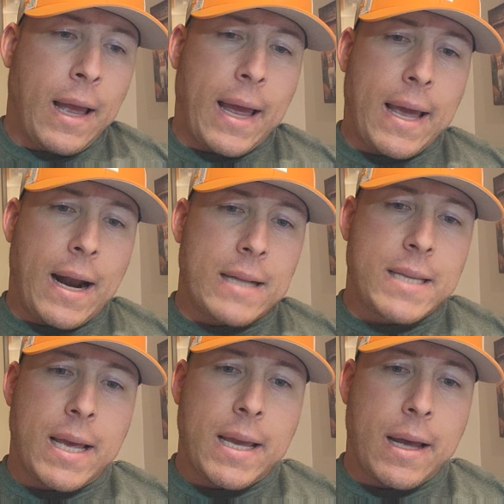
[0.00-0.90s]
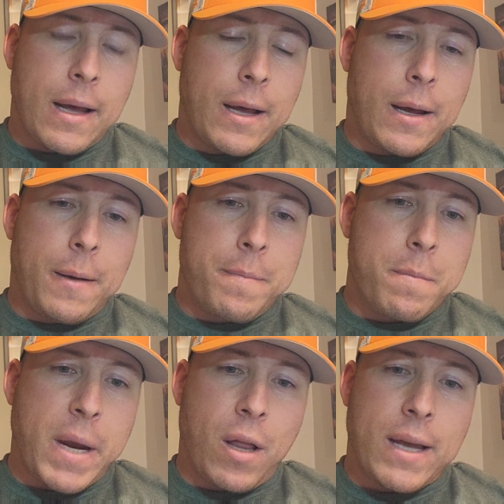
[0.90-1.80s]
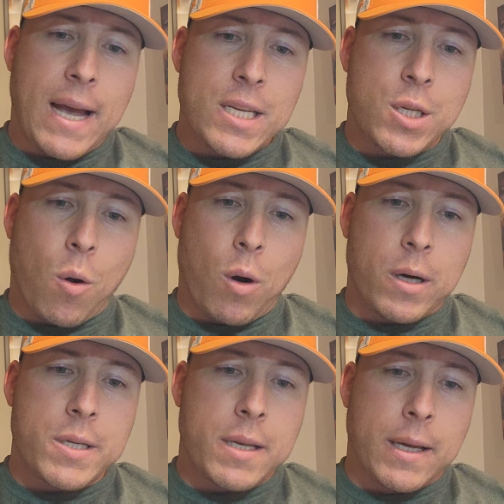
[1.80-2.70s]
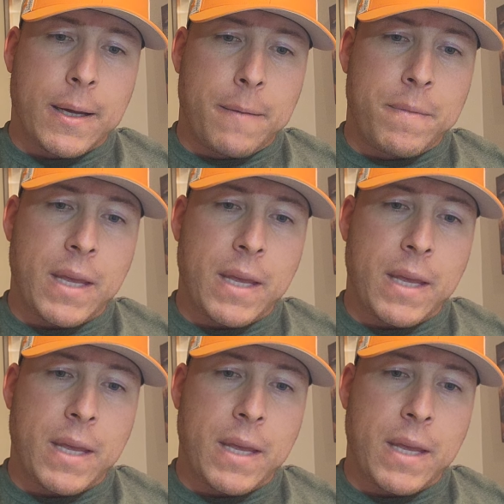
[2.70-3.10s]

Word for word: And I tell you, uh, Malaki Starks, uh,